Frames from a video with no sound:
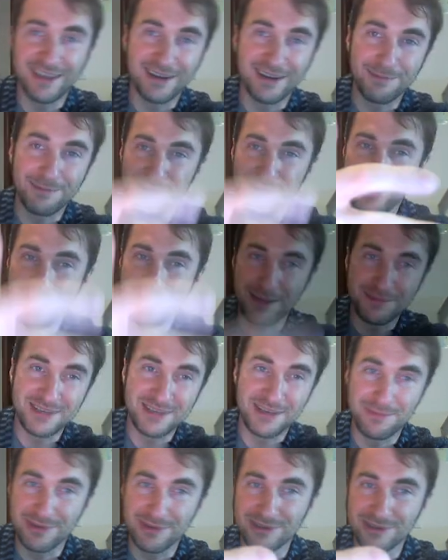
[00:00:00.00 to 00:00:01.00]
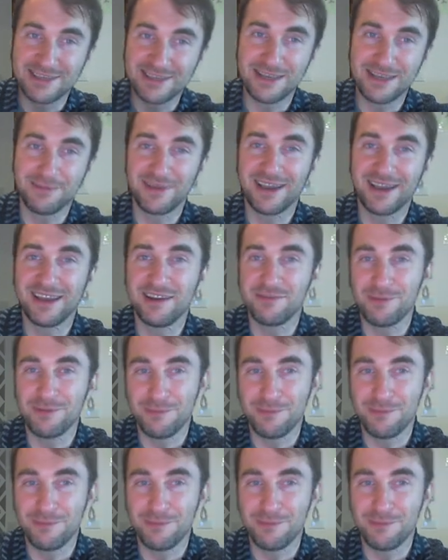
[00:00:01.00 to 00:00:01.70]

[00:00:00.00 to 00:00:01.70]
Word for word: and perhaps I build some kind of